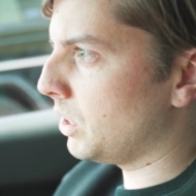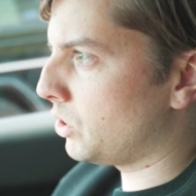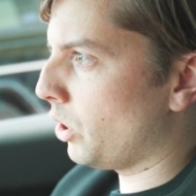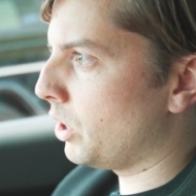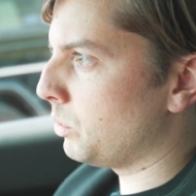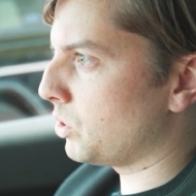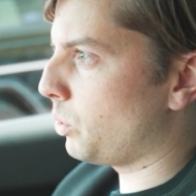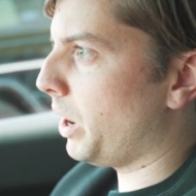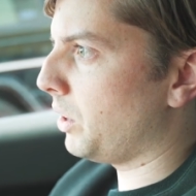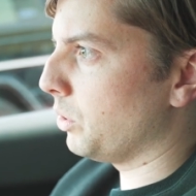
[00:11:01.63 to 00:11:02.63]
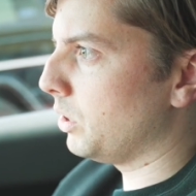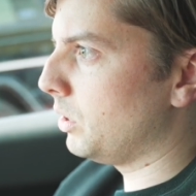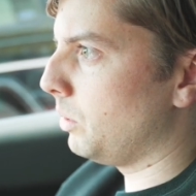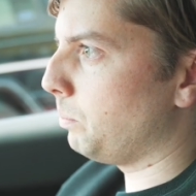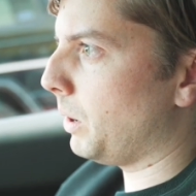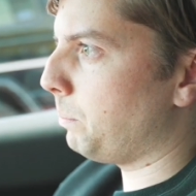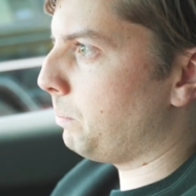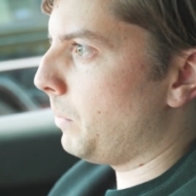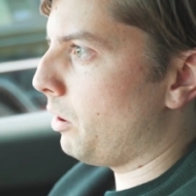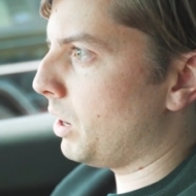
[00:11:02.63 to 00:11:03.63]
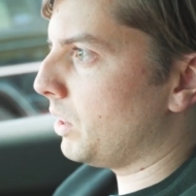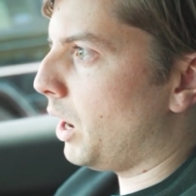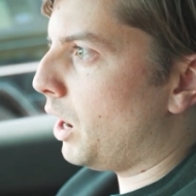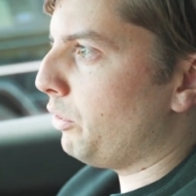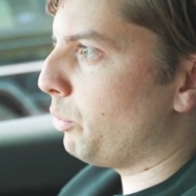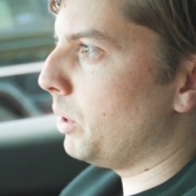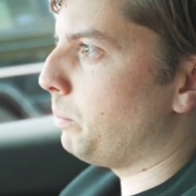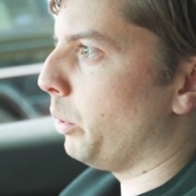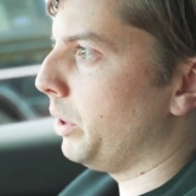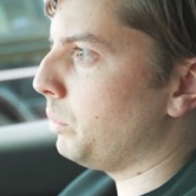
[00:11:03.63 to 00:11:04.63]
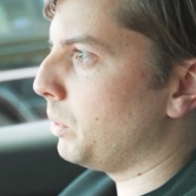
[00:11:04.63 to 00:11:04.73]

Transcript: the turn in was quite good, but around the halfway point,